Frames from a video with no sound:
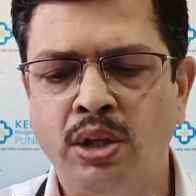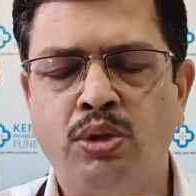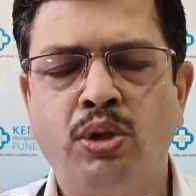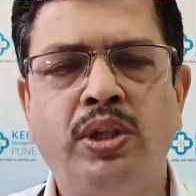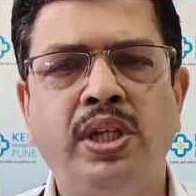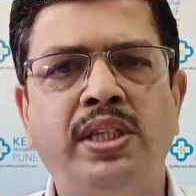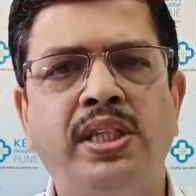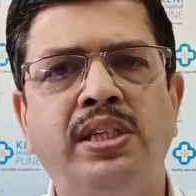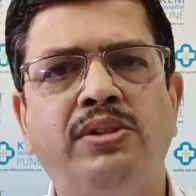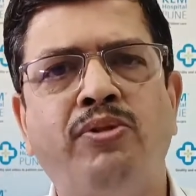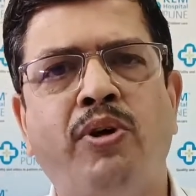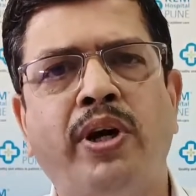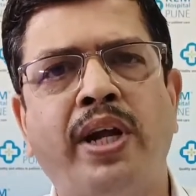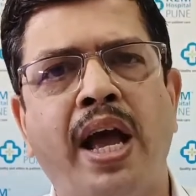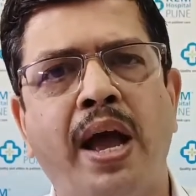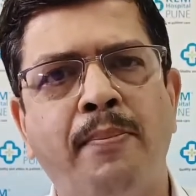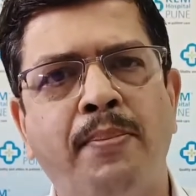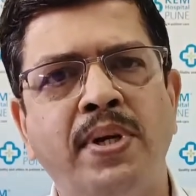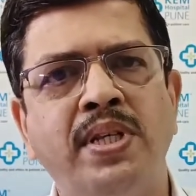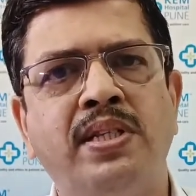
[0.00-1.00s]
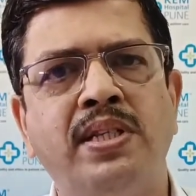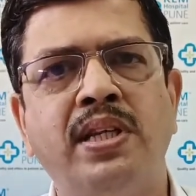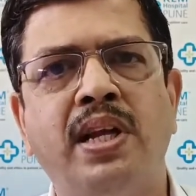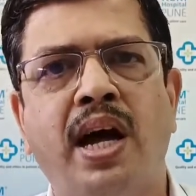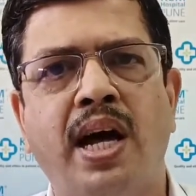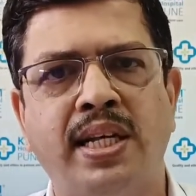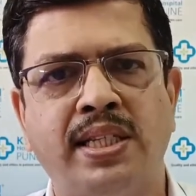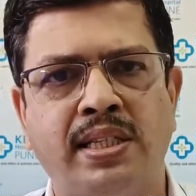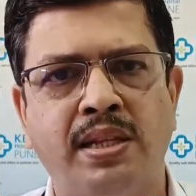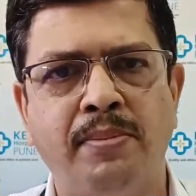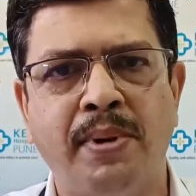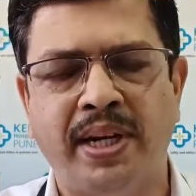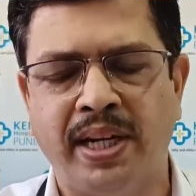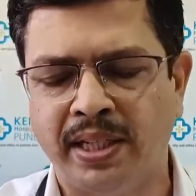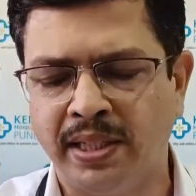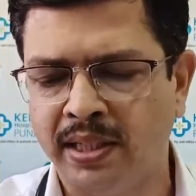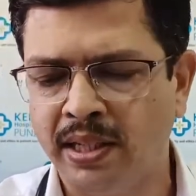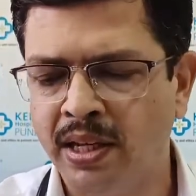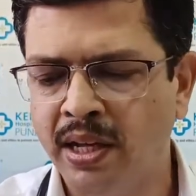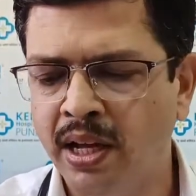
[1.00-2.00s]
So this is what happens in
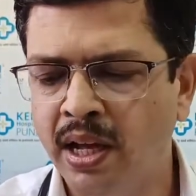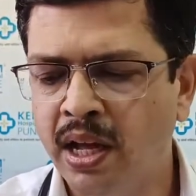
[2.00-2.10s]
asthmatics.